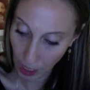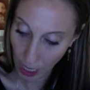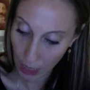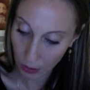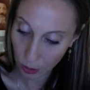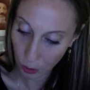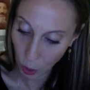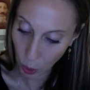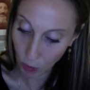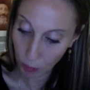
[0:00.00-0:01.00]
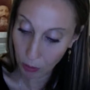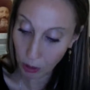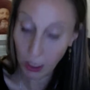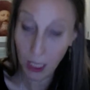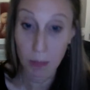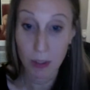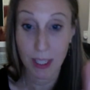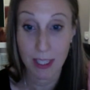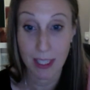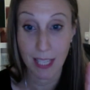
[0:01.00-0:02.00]
Hence, the Torah proclaims
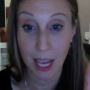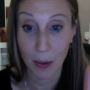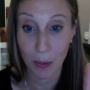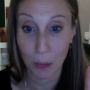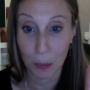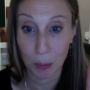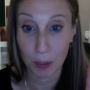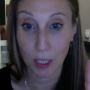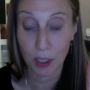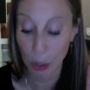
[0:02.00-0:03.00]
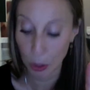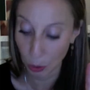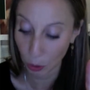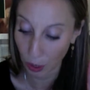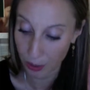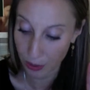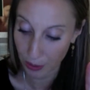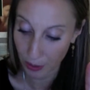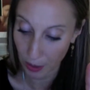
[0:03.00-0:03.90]
this is how we protect our soul, guys.